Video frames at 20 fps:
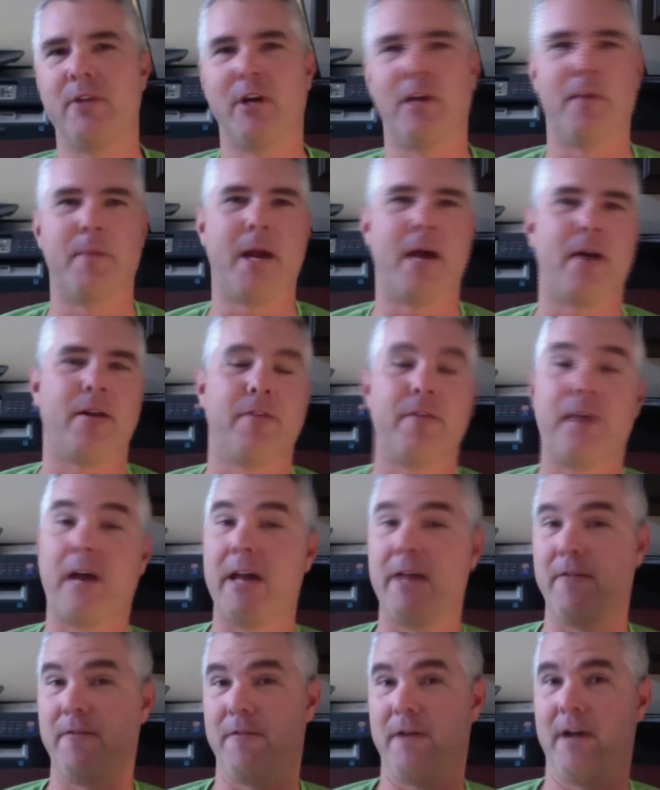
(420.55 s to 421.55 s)
it about, if I
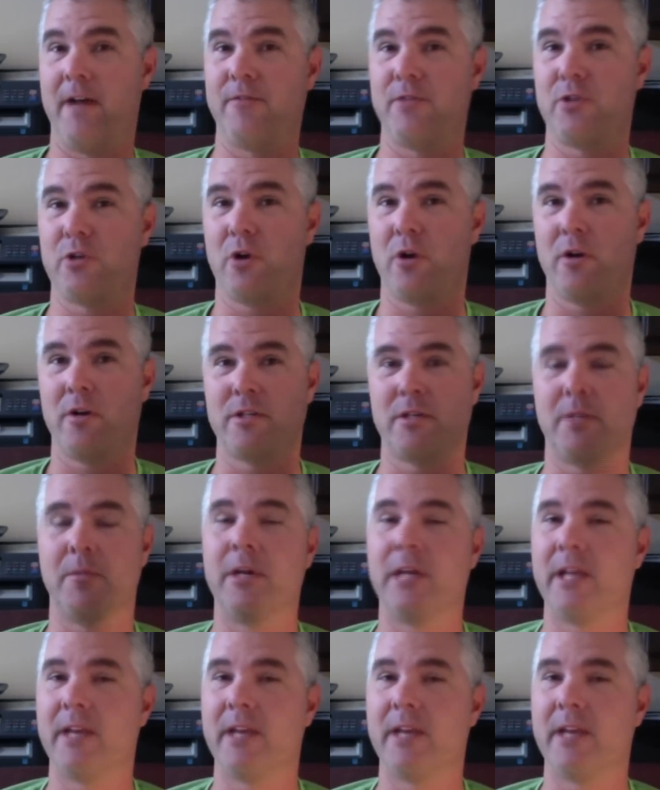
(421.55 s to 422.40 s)
had 5 stars, I'm going to